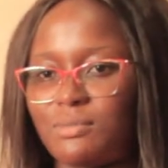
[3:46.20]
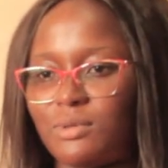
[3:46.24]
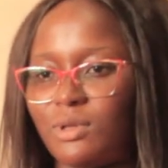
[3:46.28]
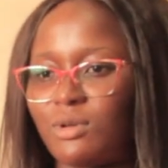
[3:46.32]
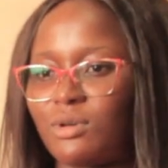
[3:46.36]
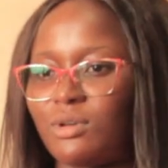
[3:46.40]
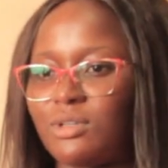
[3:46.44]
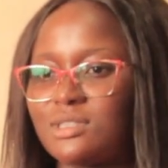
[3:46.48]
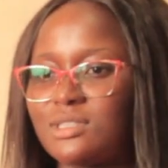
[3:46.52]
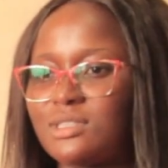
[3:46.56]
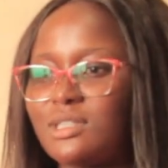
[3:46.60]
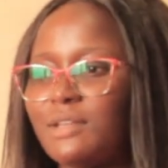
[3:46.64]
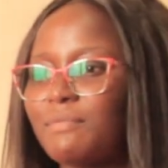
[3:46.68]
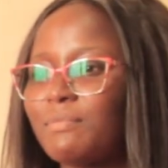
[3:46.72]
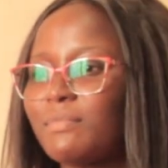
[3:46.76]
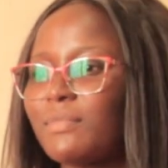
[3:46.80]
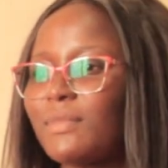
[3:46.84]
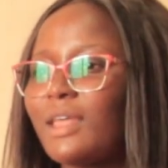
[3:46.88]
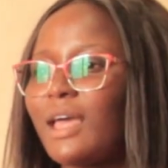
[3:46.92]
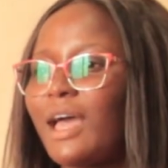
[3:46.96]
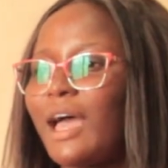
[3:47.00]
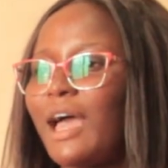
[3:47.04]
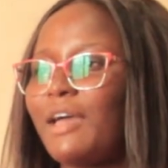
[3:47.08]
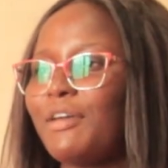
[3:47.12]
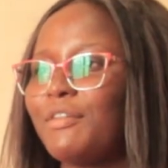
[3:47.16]
because
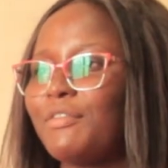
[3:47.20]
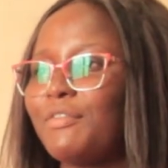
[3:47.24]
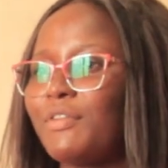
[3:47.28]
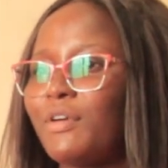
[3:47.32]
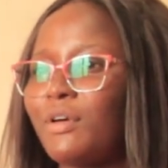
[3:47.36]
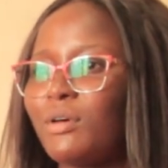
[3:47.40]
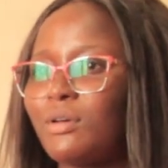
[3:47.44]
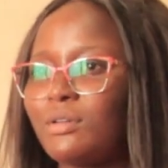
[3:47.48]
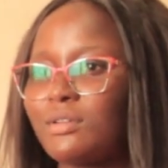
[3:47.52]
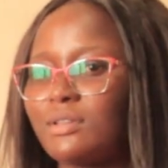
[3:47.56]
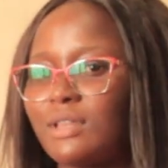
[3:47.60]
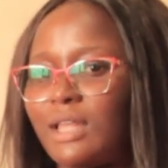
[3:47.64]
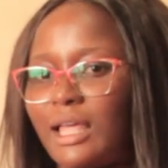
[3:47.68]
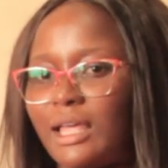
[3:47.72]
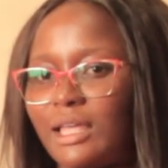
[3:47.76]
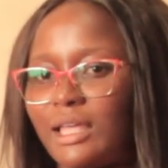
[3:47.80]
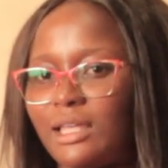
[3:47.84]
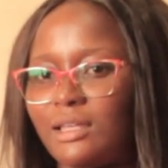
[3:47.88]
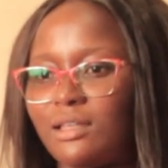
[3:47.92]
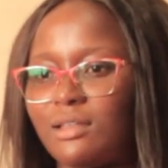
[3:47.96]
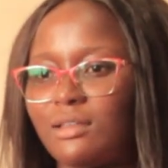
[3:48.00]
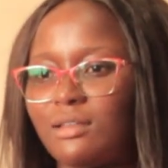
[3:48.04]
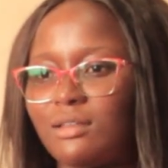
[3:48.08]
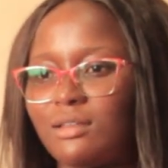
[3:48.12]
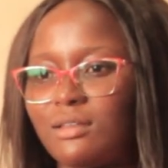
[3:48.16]
I felt
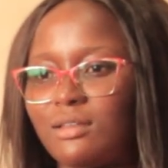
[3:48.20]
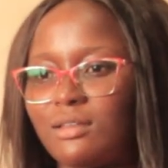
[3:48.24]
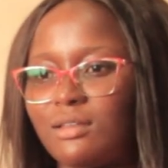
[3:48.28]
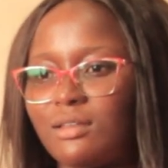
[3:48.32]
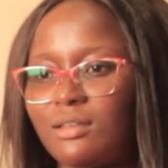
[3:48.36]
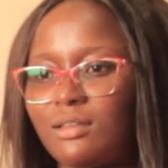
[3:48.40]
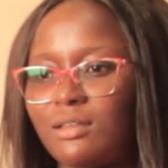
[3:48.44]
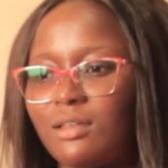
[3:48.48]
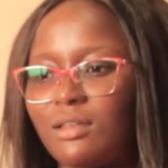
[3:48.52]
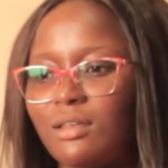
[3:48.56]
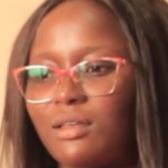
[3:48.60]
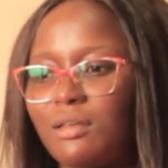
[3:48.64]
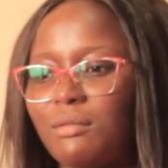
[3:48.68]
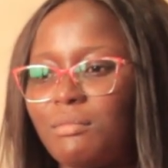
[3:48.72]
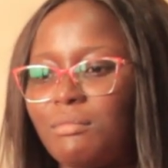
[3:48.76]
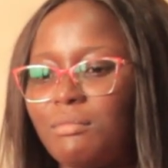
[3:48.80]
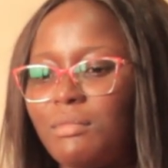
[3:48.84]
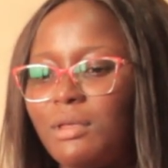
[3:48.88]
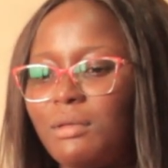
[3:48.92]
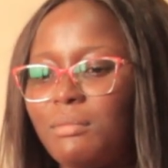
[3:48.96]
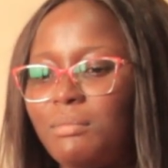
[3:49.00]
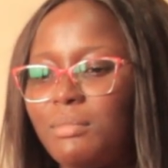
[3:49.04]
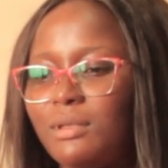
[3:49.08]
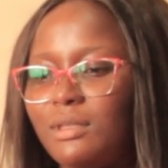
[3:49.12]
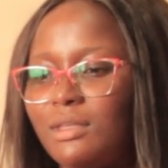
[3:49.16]
like
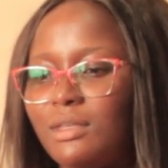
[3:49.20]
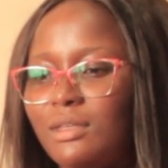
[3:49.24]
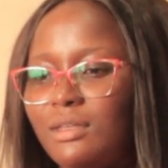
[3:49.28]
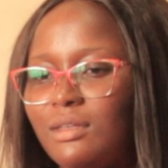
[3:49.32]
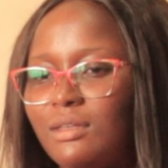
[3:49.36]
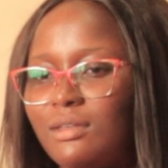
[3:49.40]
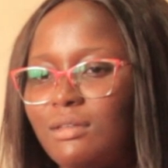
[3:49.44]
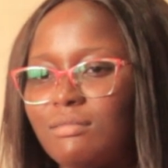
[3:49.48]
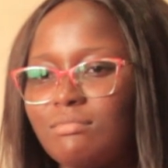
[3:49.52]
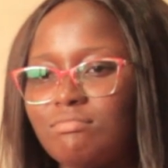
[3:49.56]
maybe